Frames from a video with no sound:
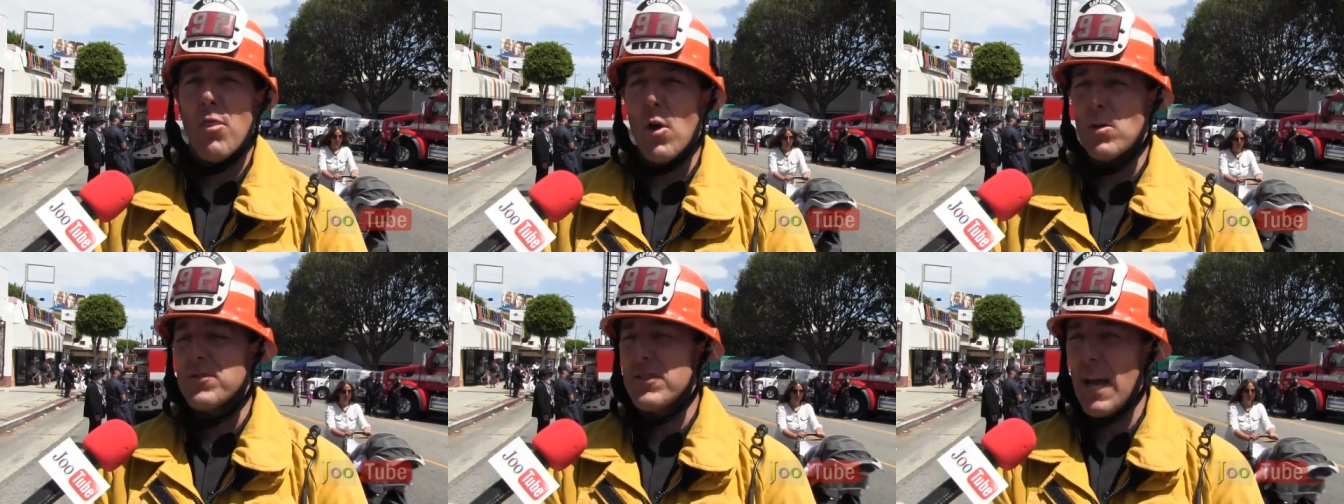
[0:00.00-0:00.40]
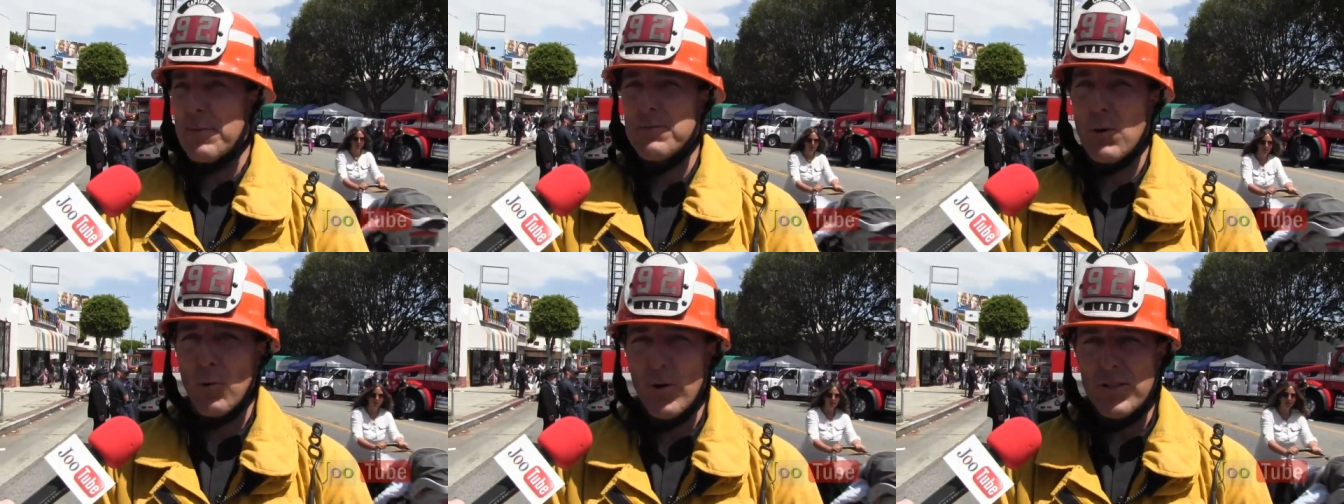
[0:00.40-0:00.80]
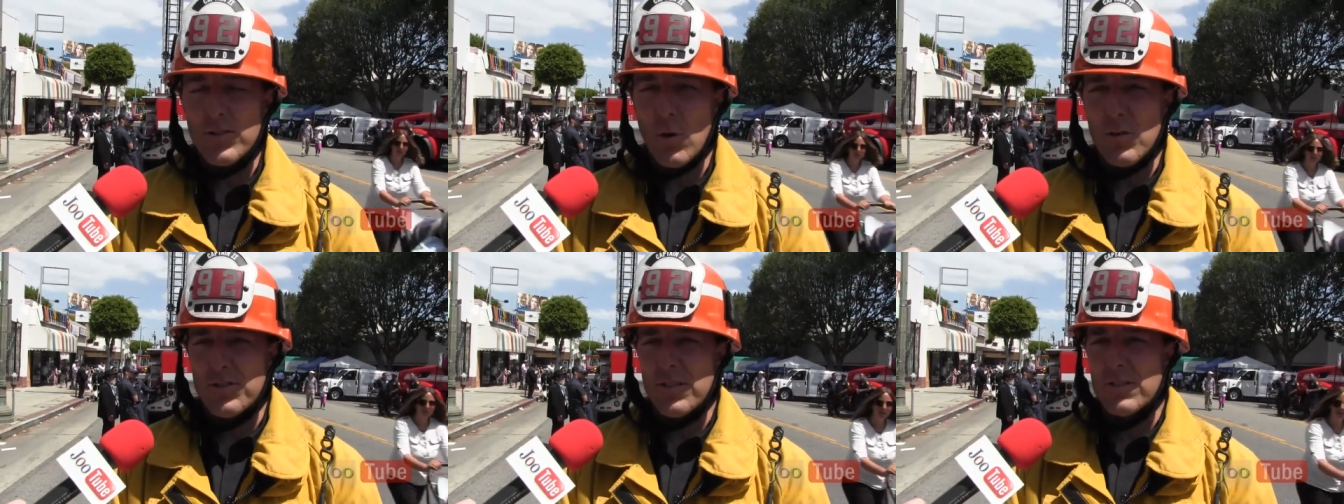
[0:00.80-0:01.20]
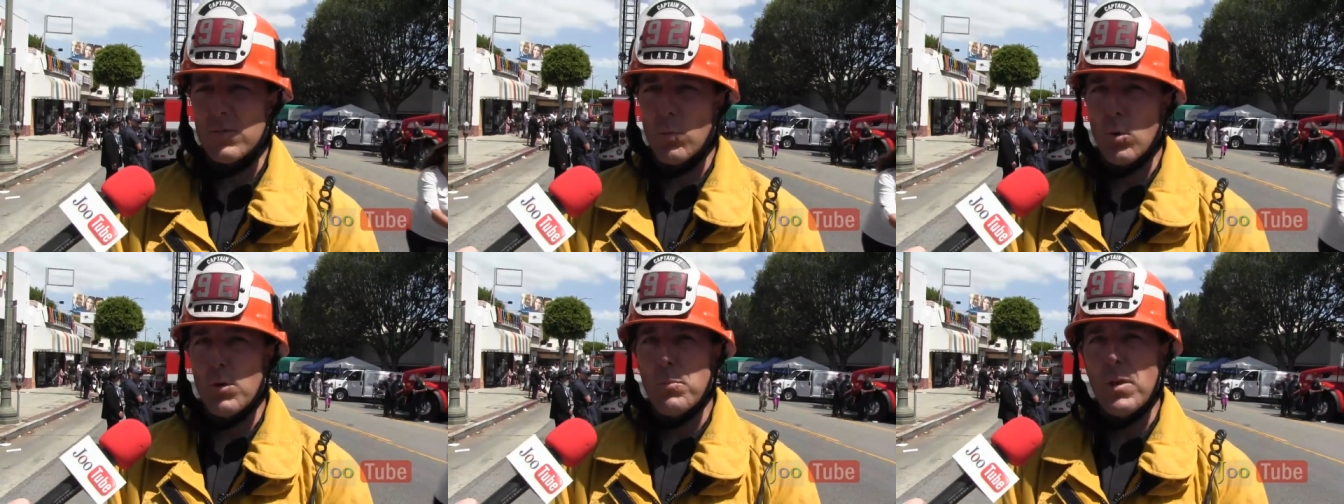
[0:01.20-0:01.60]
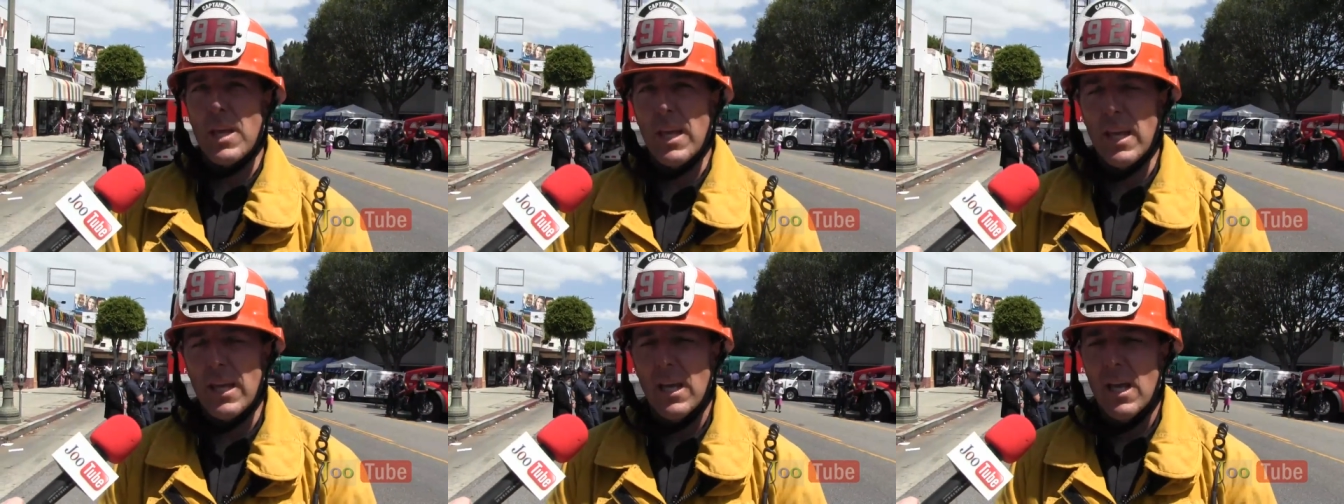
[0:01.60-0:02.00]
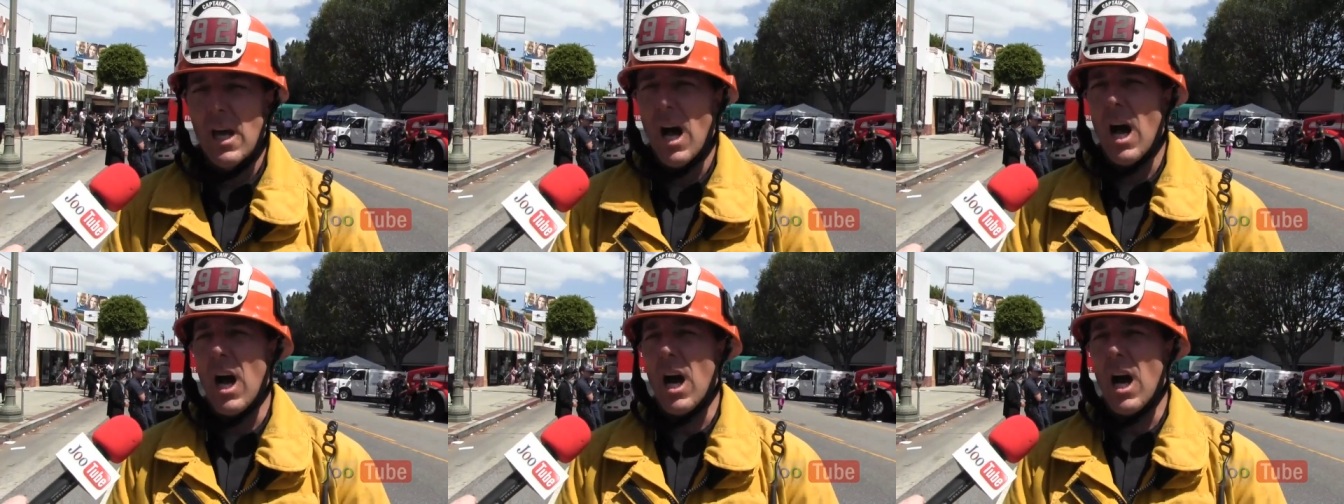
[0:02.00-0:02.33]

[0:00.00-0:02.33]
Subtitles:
those types of resources would be